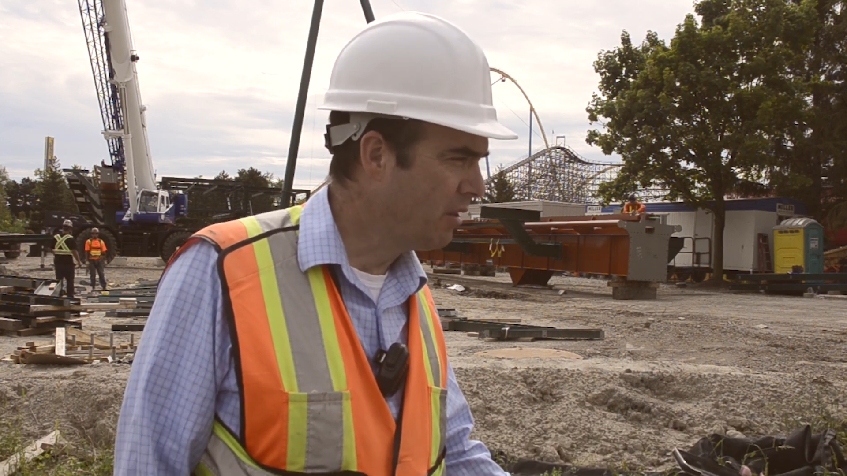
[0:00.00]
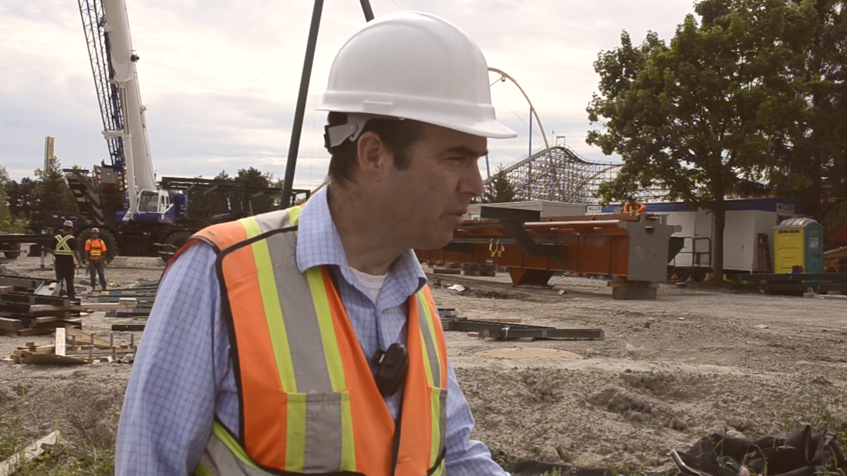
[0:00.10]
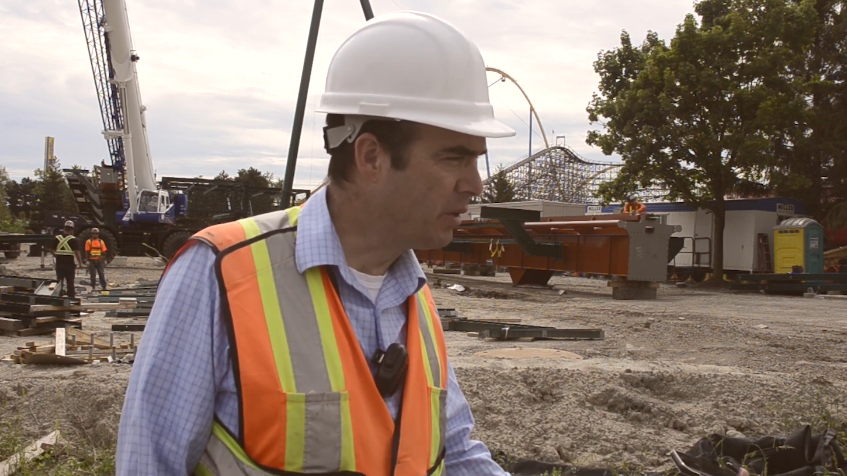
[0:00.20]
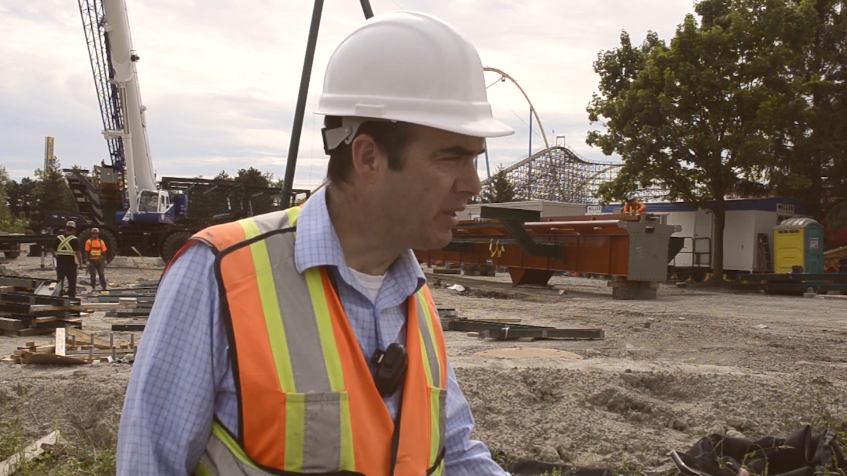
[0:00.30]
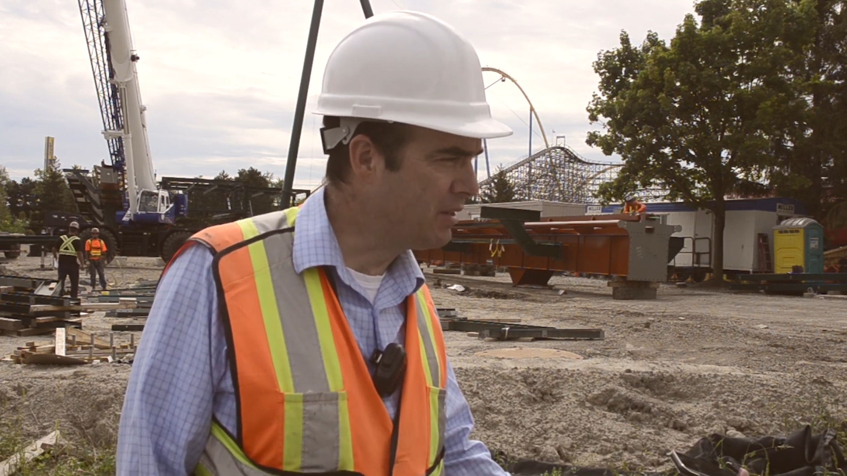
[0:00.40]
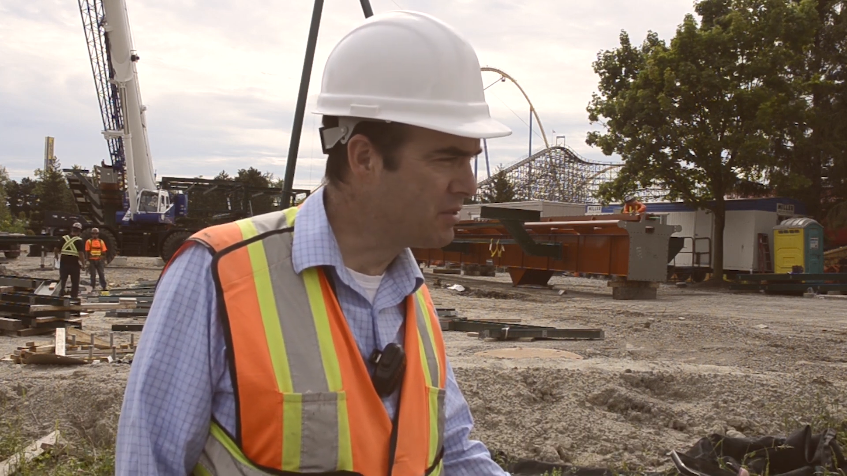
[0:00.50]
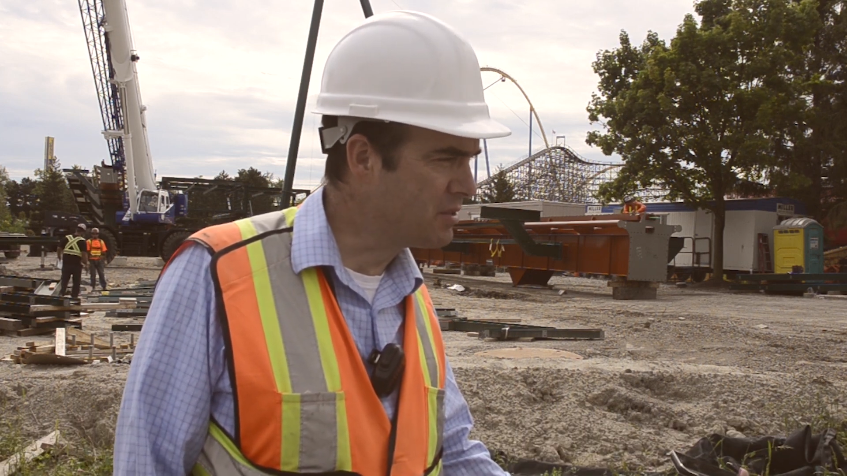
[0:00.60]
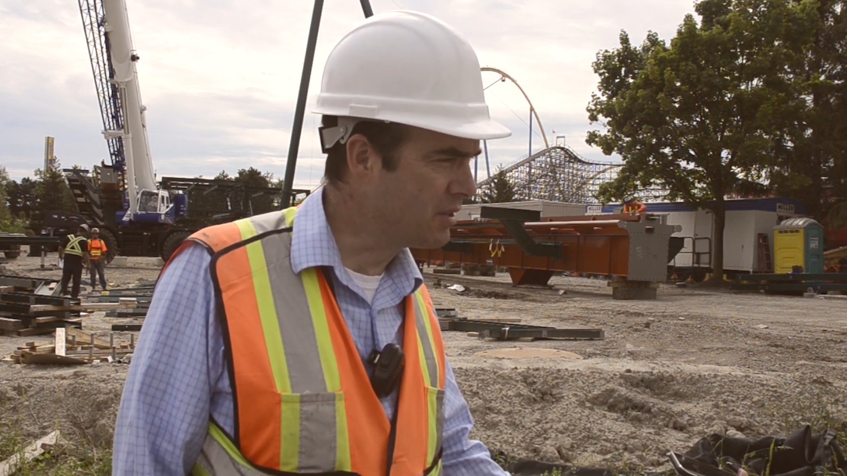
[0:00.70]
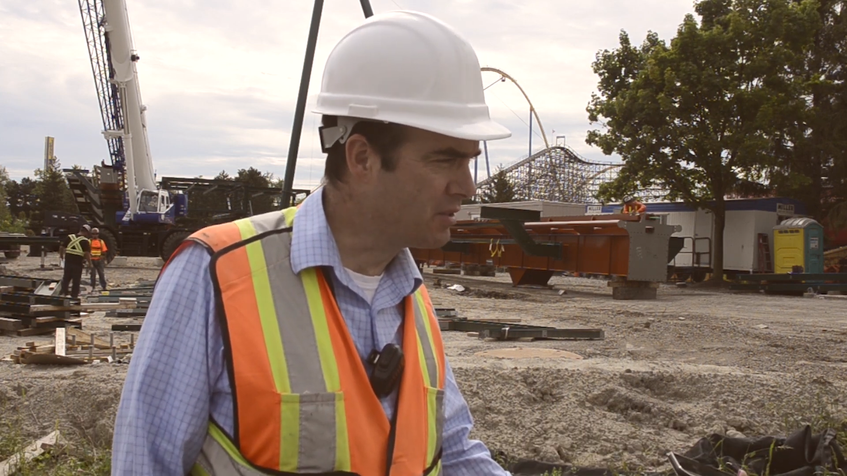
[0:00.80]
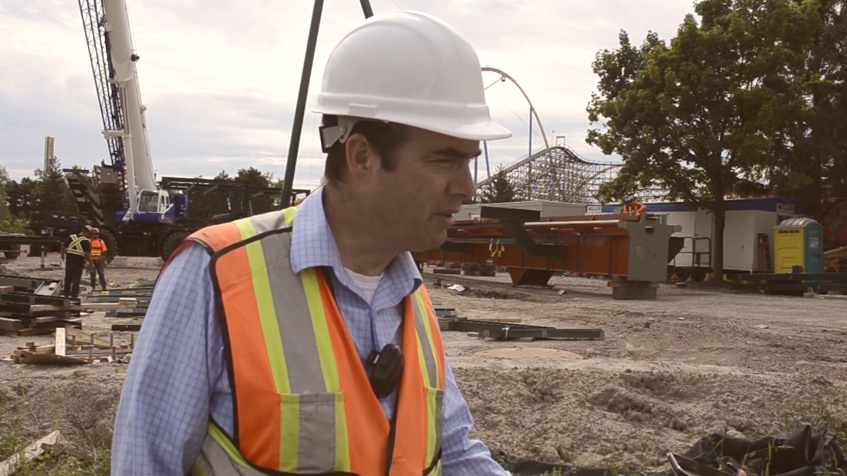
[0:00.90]
three thousand
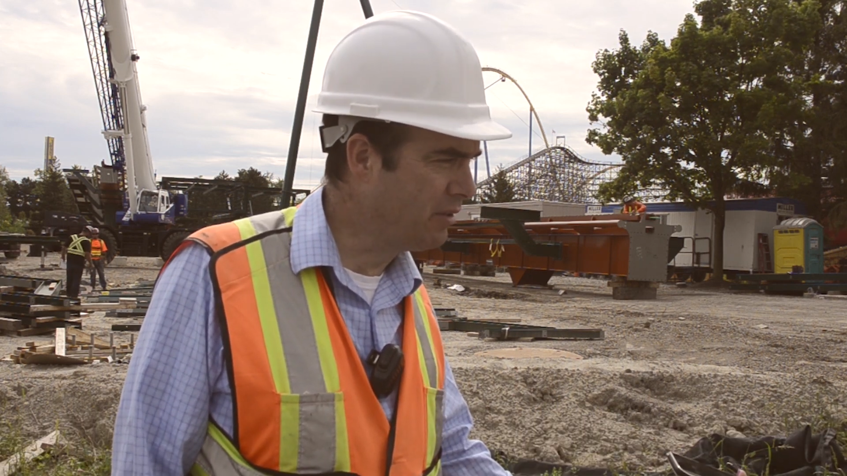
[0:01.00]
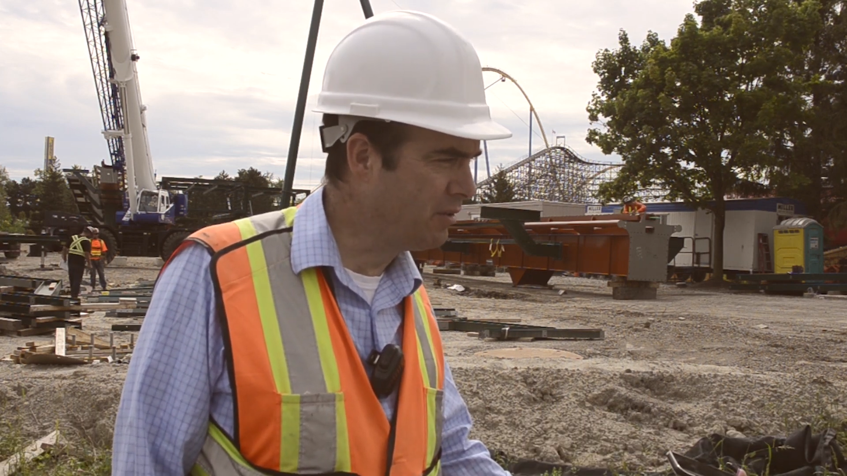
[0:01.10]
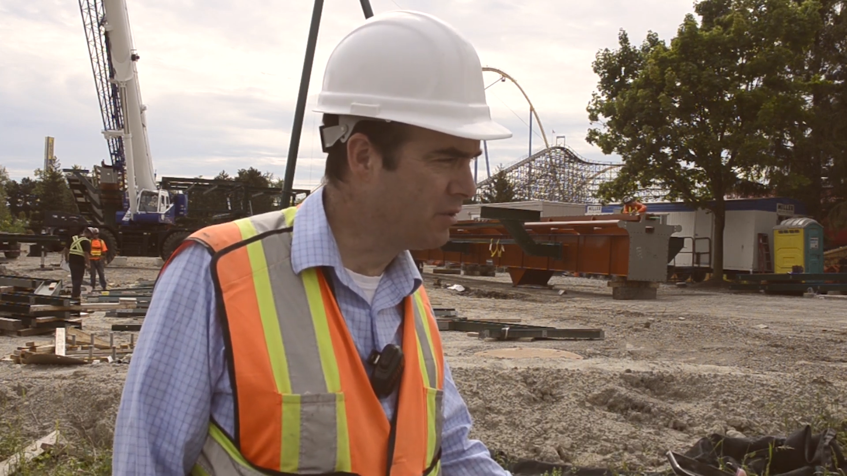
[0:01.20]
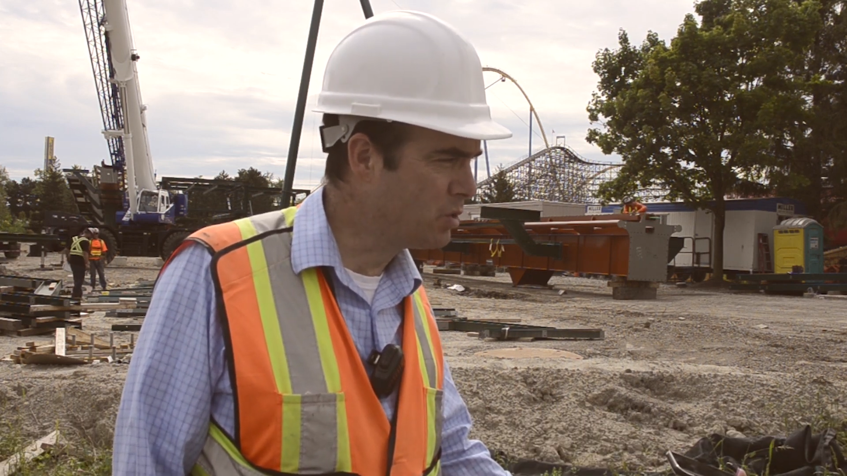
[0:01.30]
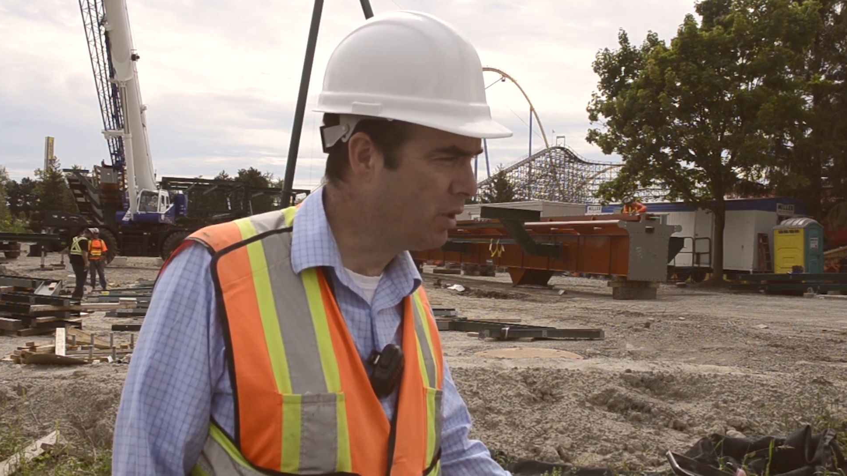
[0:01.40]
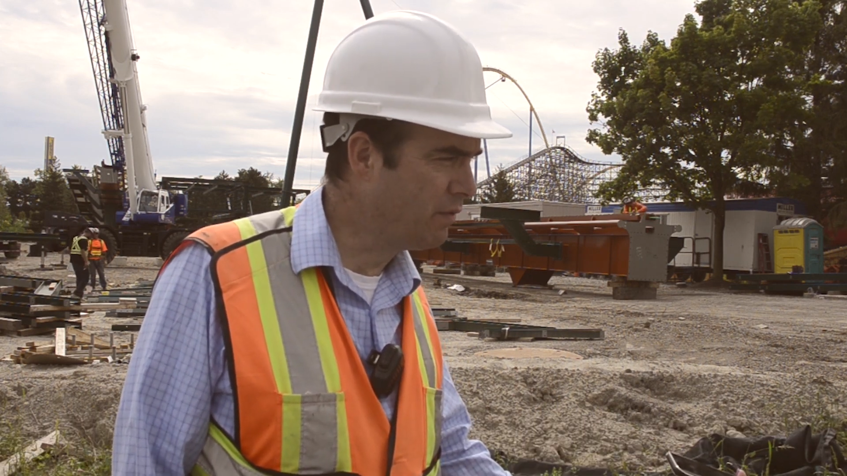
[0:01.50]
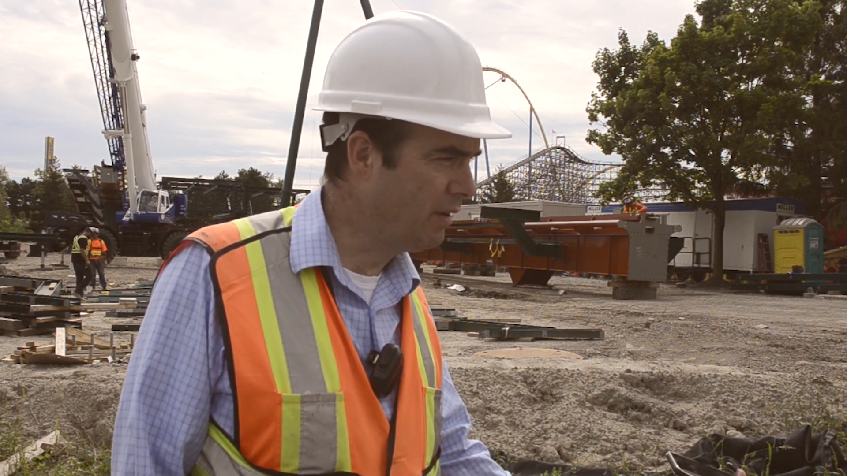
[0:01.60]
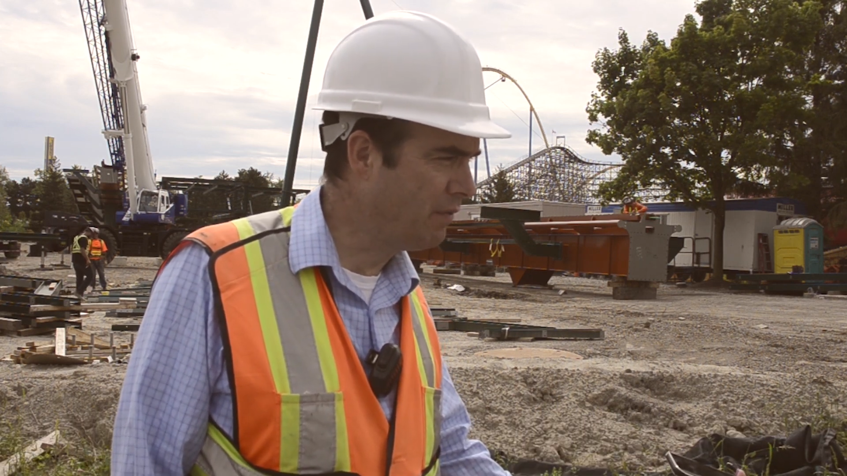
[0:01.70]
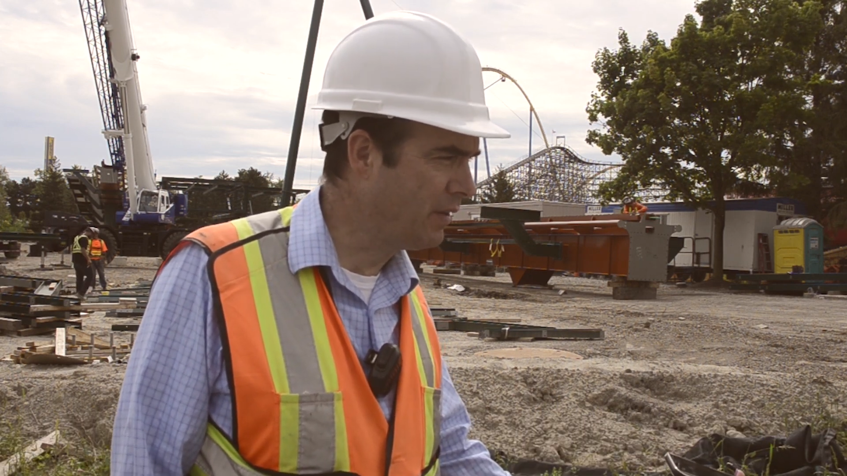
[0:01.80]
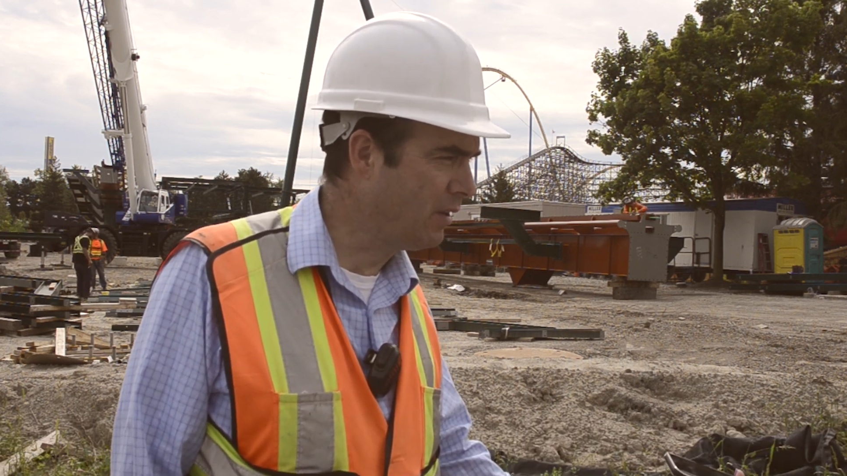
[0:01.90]
six hundred
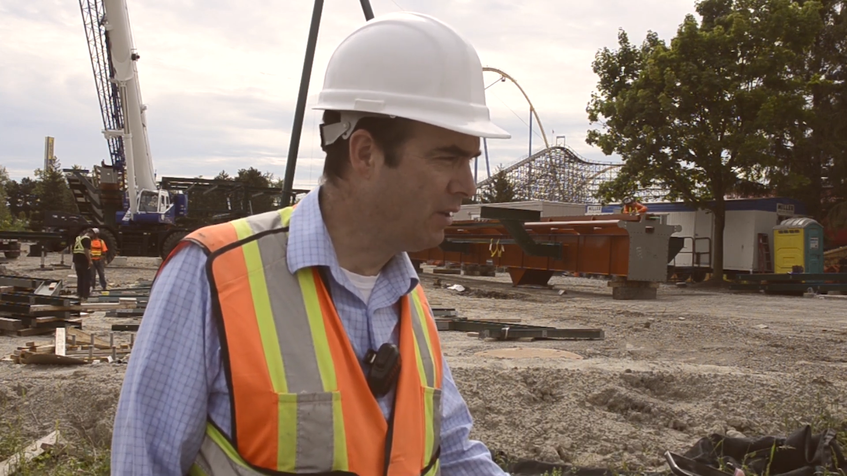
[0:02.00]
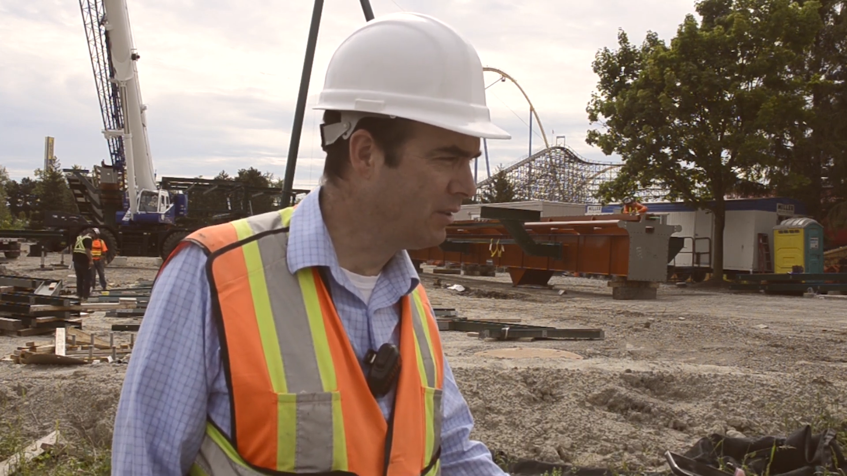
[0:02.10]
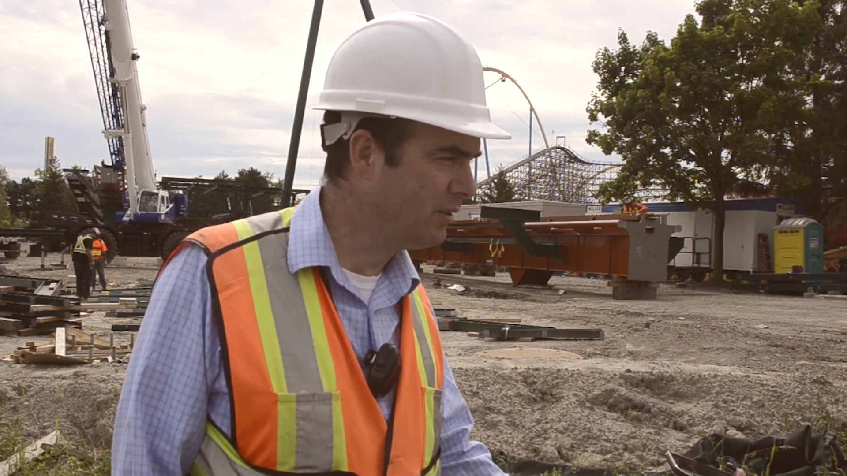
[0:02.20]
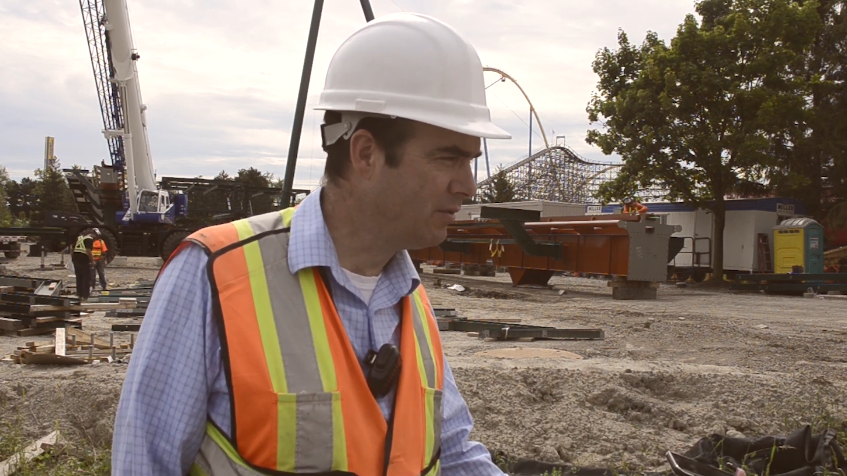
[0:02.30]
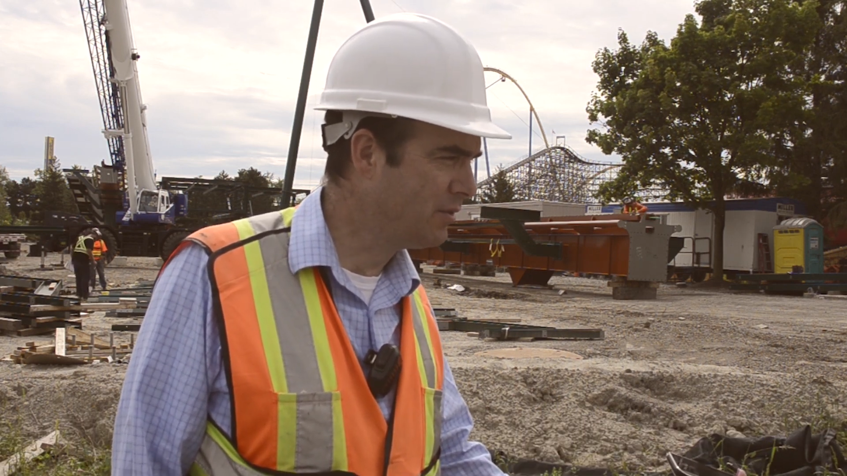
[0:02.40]
twenty-five feet long,